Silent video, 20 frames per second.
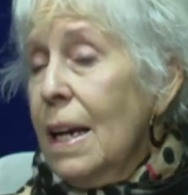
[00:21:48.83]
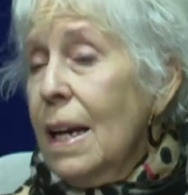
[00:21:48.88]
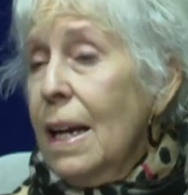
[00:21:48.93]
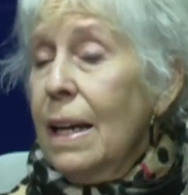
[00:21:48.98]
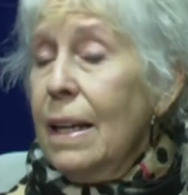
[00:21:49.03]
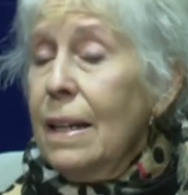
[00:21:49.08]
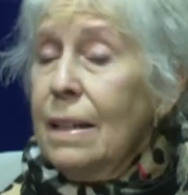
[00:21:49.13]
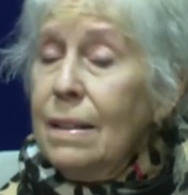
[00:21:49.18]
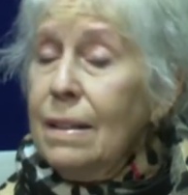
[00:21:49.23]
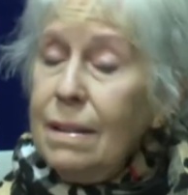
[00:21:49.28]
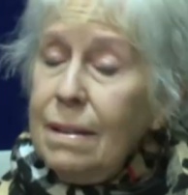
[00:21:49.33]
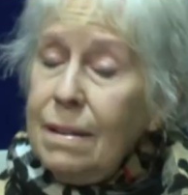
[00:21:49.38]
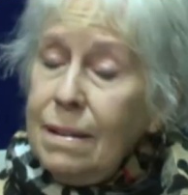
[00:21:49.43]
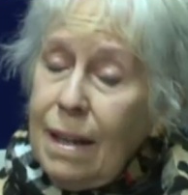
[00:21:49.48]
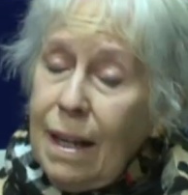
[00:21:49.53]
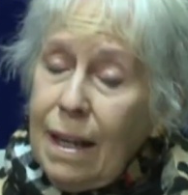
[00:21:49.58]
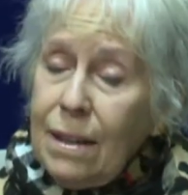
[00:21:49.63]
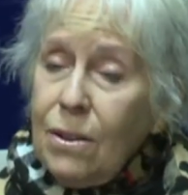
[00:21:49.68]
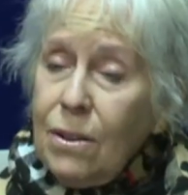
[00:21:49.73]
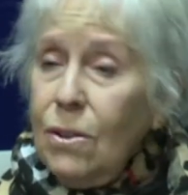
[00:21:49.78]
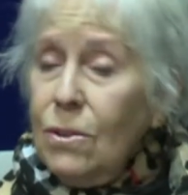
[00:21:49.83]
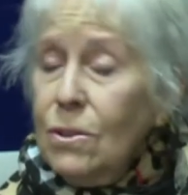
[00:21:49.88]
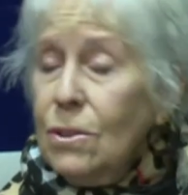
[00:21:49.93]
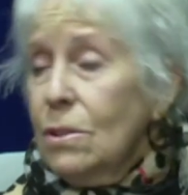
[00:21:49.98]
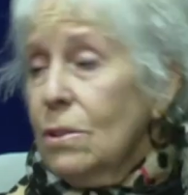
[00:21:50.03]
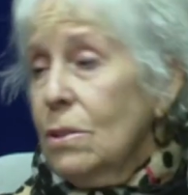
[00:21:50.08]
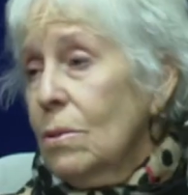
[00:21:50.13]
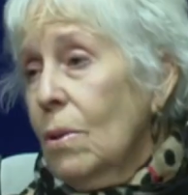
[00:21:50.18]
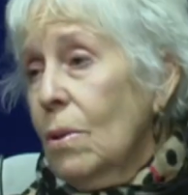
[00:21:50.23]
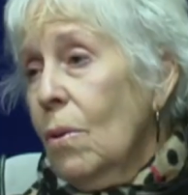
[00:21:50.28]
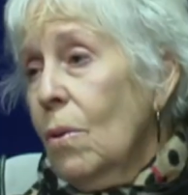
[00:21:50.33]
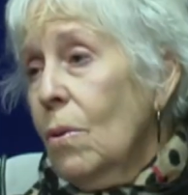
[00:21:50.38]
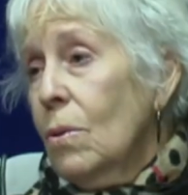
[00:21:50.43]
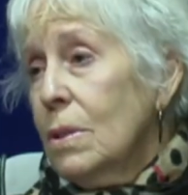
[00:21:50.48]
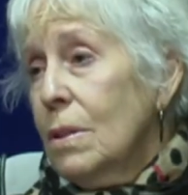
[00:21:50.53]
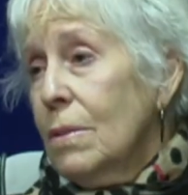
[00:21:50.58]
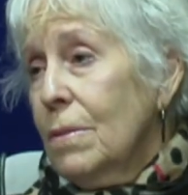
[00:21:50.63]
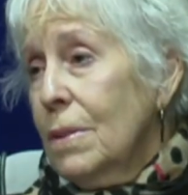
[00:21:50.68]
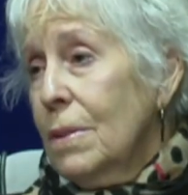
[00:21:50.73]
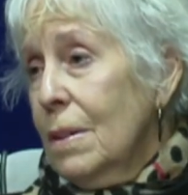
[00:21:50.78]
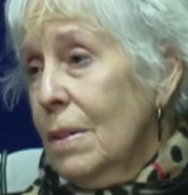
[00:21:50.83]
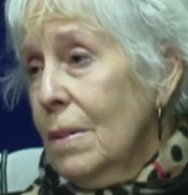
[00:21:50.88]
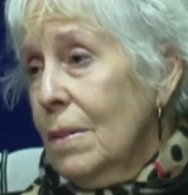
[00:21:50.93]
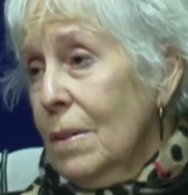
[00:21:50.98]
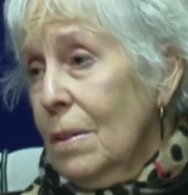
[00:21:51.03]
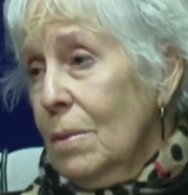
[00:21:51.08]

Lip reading: And that goes into a whole different area